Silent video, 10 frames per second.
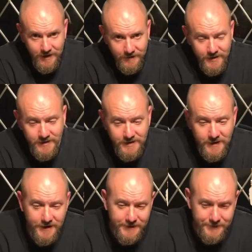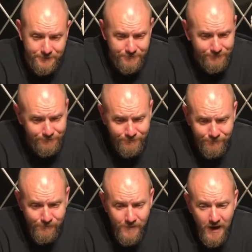just designed,
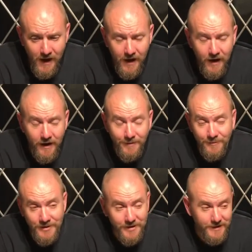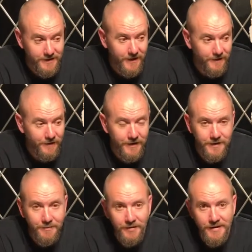which I designed for this
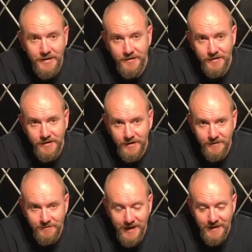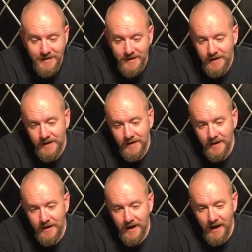printer just to test it,
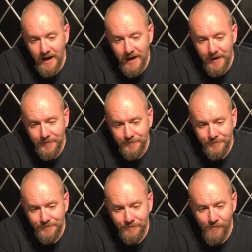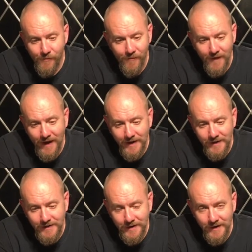
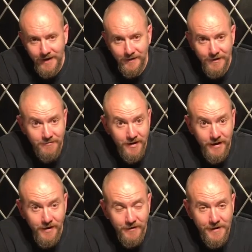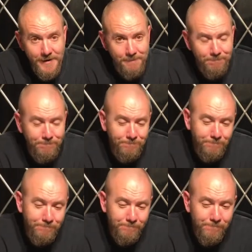and left it running overnight.
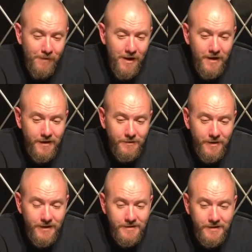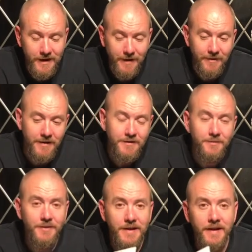And when I came down this
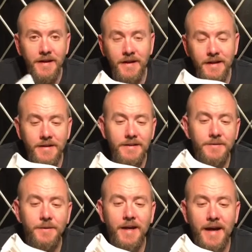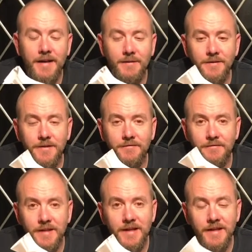morning, this is what I had. It was a
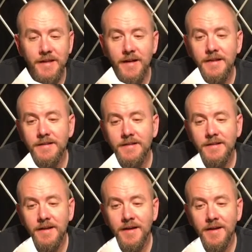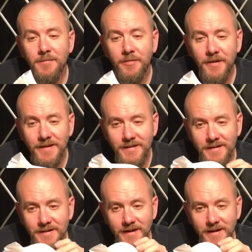really nice print,